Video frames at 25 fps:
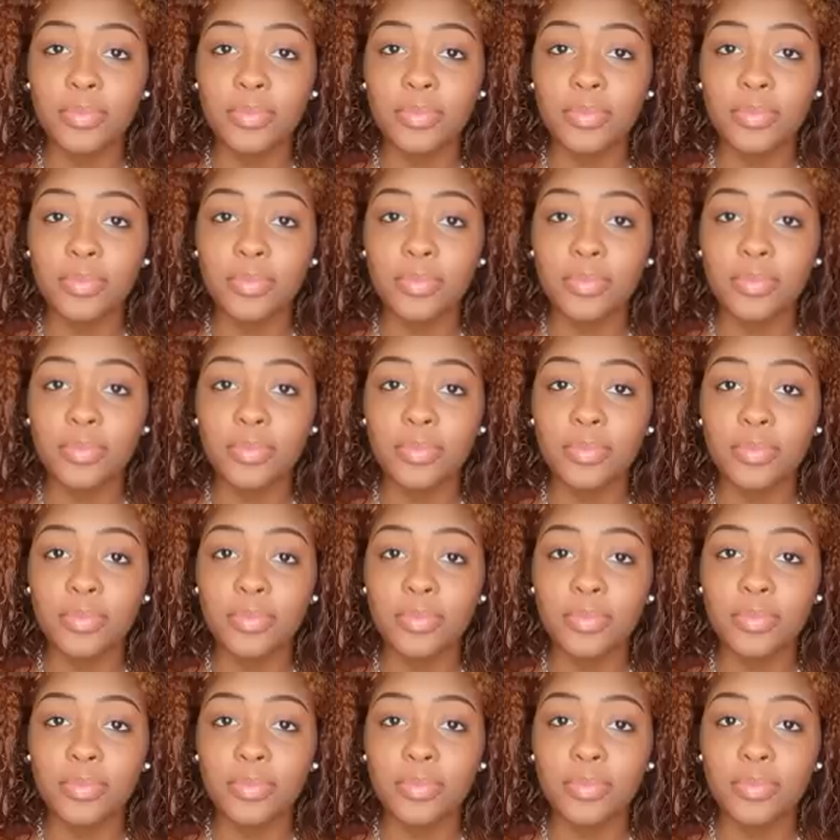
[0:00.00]

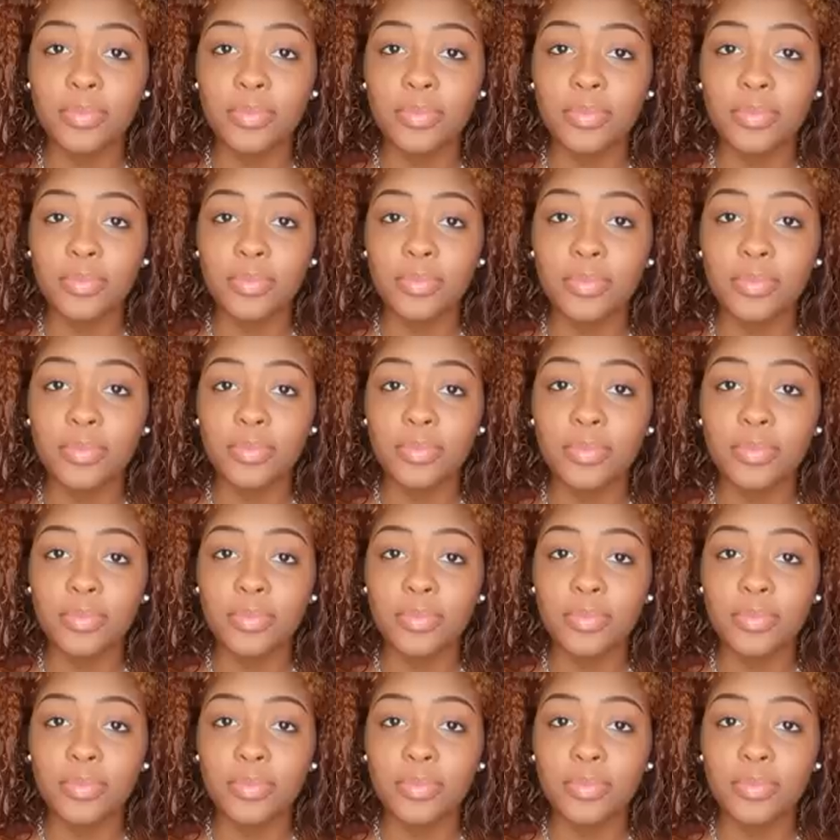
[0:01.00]

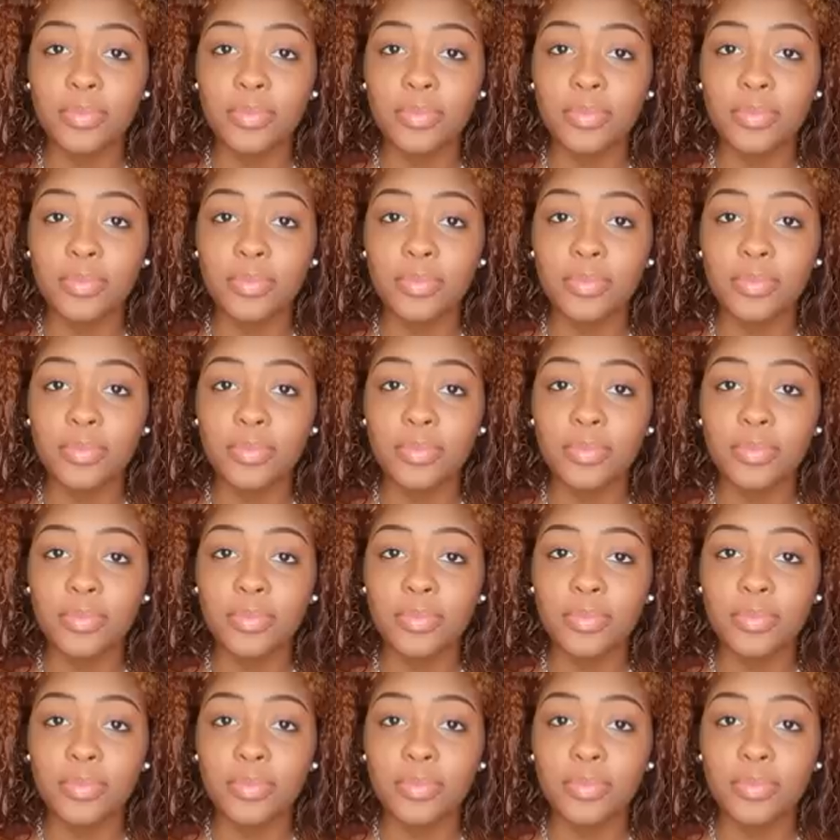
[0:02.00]

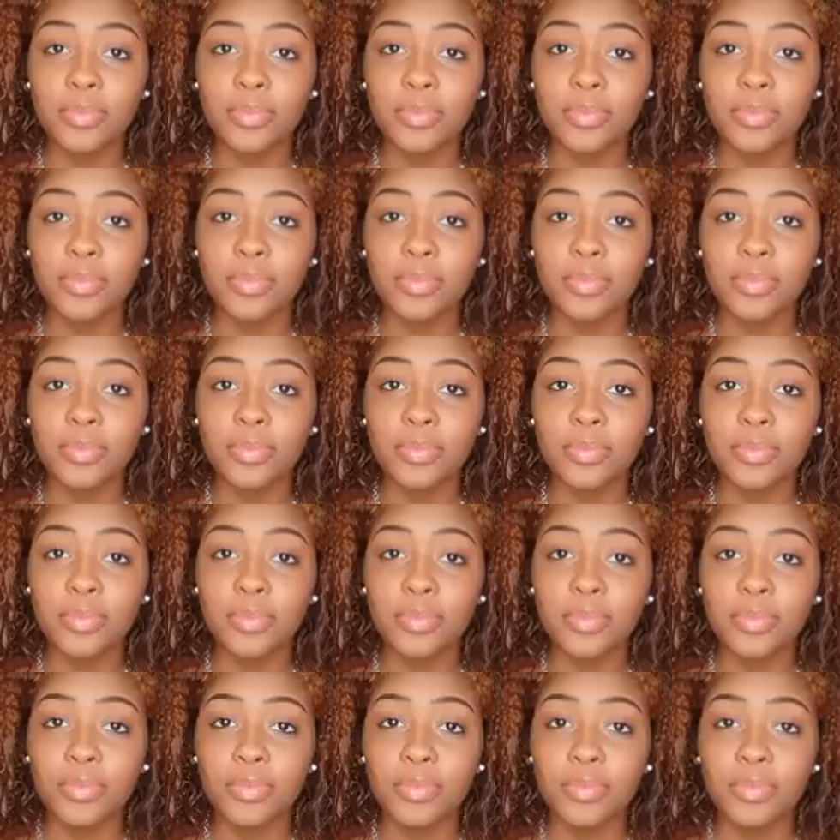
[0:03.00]

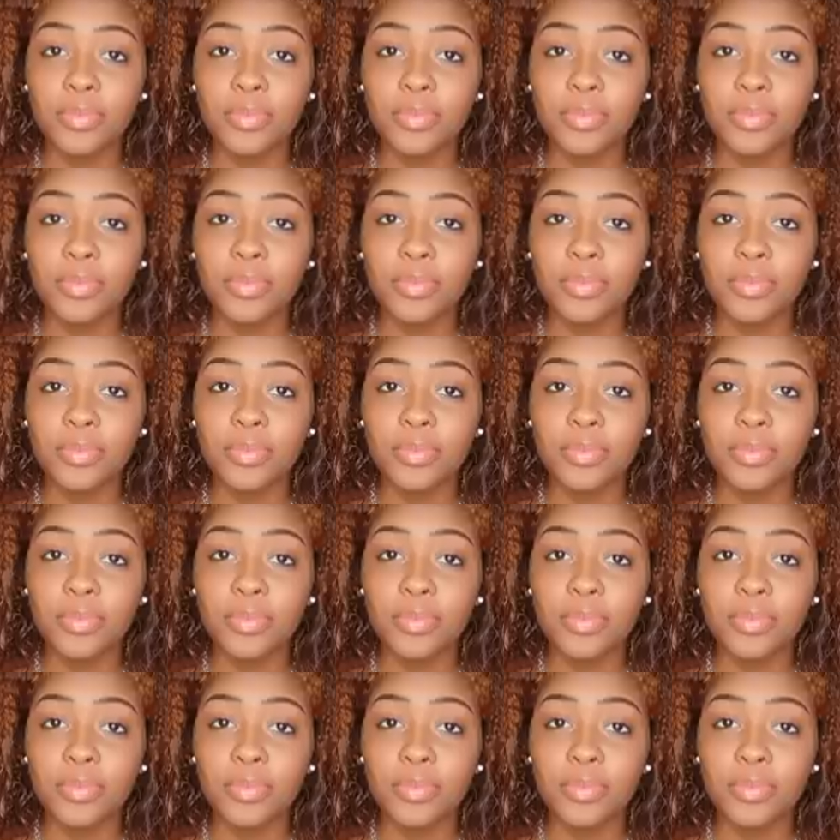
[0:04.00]
No words are spoken by the person on screen.